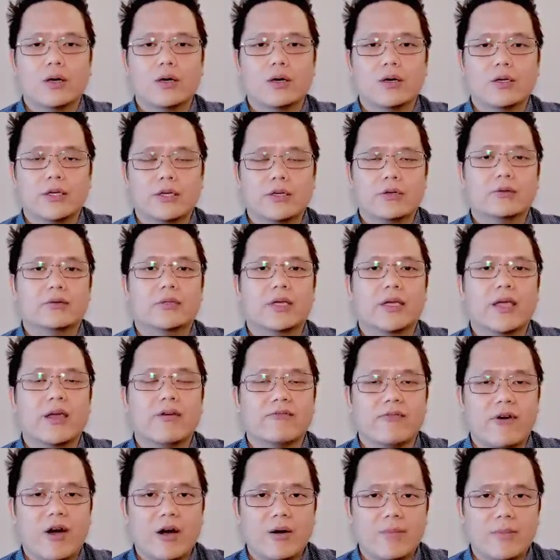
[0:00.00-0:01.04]
yielding
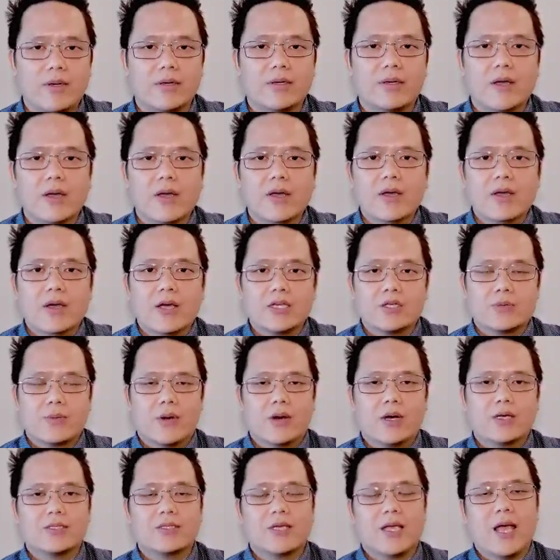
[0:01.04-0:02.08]
environment as well
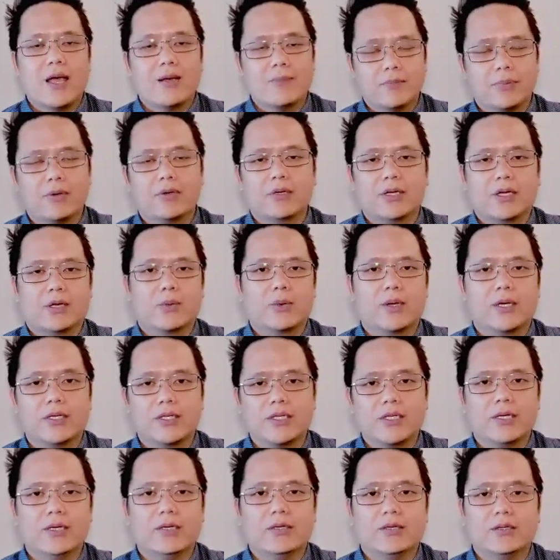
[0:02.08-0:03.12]
as the ample
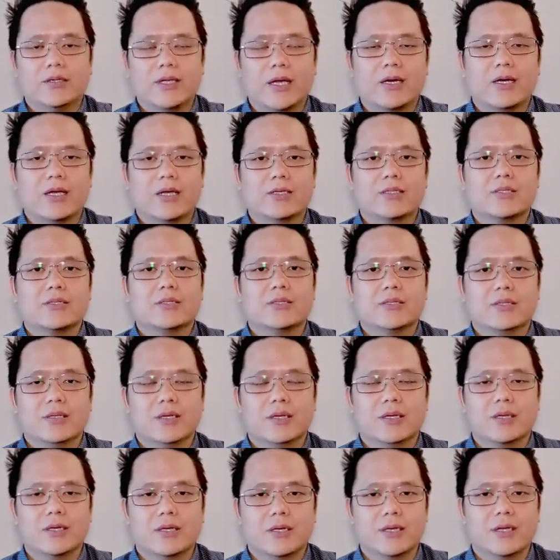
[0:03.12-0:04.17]
liquidity that is
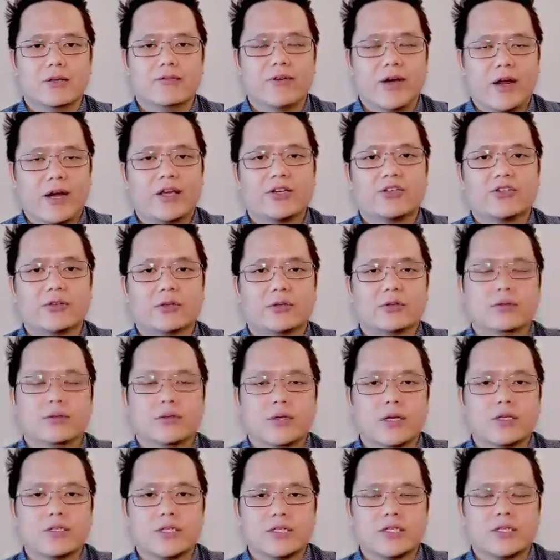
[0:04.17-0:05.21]
in the financial
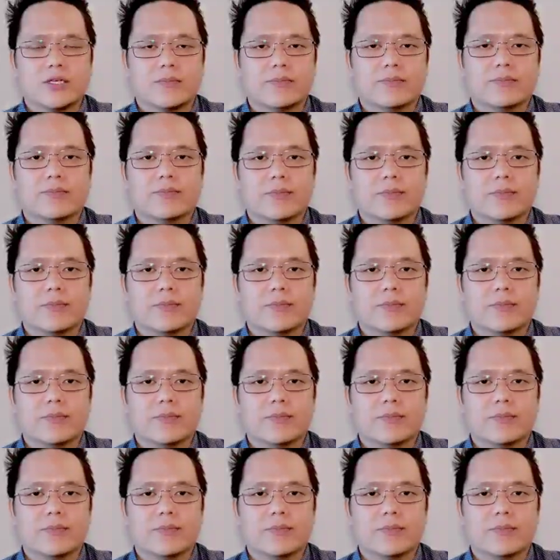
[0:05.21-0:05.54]
system.